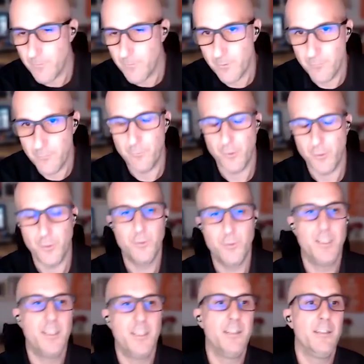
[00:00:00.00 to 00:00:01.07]
for
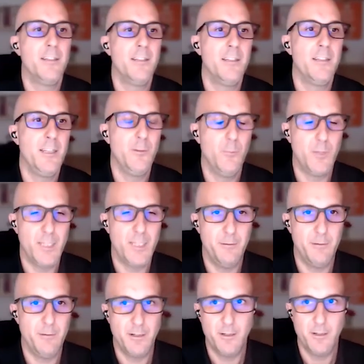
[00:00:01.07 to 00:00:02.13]
using in
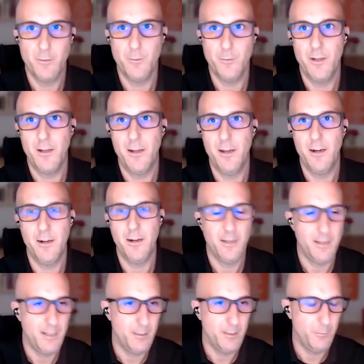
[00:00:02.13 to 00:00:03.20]
whatever
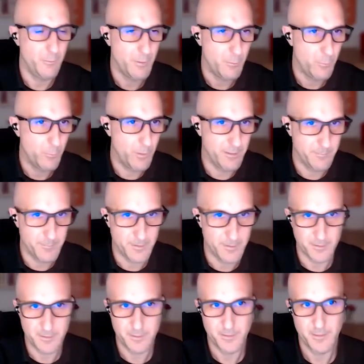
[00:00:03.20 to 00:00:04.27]
are our
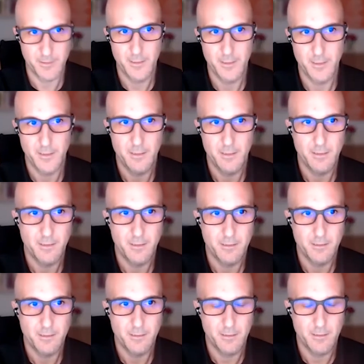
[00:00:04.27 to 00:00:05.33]
requirements.
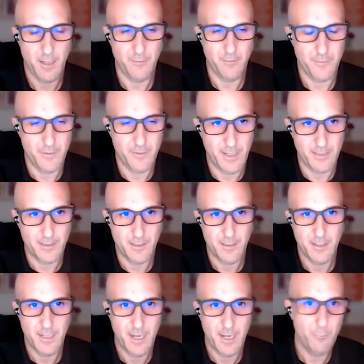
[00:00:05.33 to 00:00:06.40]
After that,
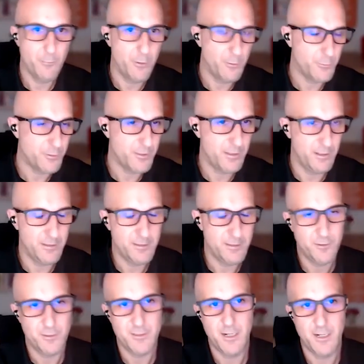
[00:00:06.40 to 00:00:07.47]
how those
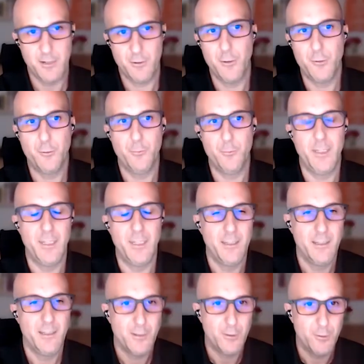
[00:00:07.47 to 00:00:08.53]
sensors are going to be
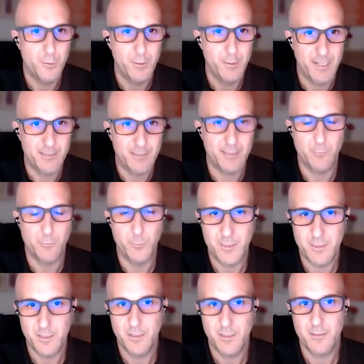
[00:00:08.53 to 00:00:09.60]
connected,
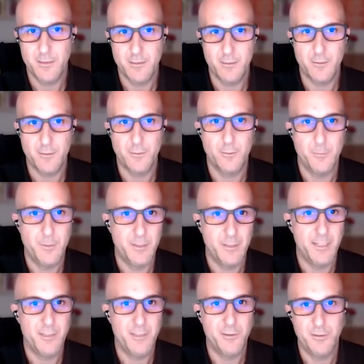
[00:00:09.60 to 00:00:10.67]
which
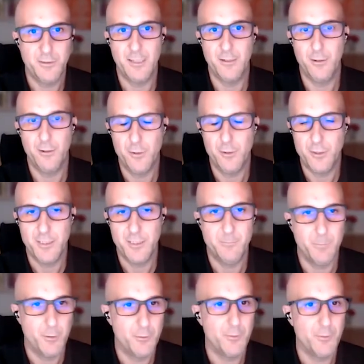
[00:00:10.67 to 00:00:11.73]
communication technologies,
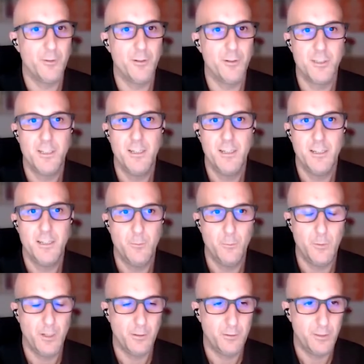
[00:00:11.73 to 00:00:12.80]
protocols
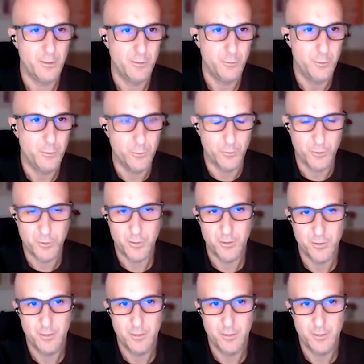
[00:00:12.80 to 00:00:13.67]
we are going to use.